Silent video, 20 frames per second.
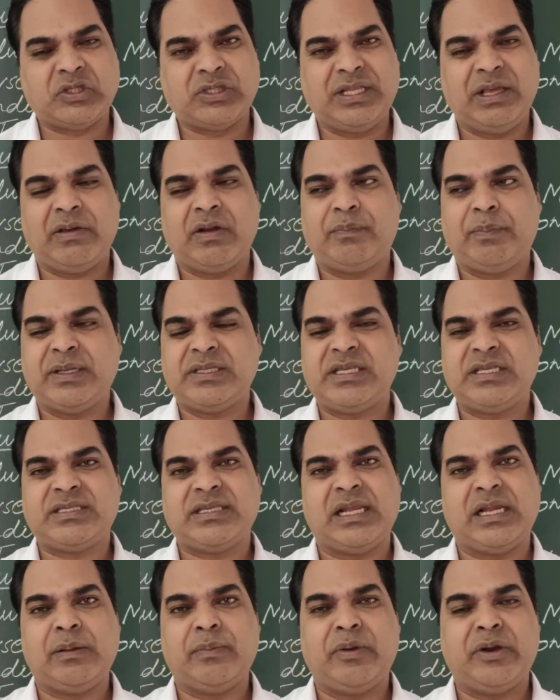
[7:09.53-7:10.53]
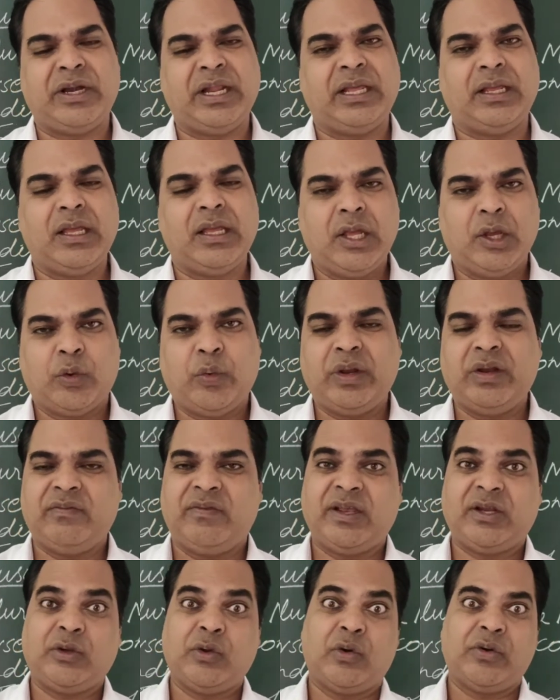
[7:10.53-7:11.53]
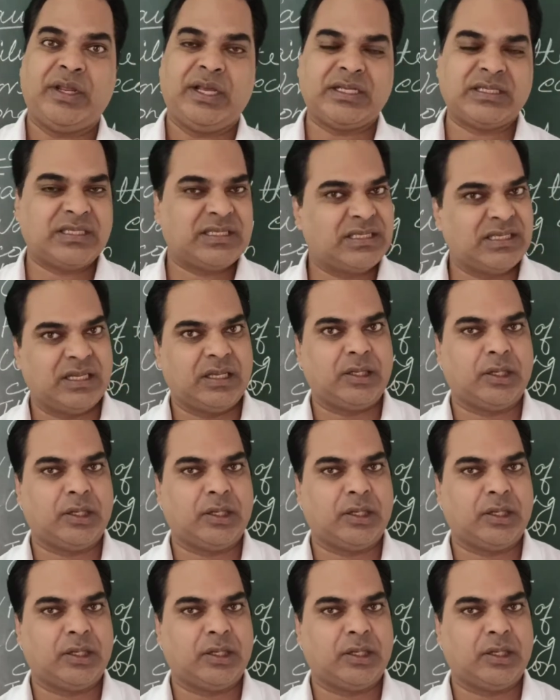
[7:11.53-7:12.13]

They were busy celebrating Queen Victoria's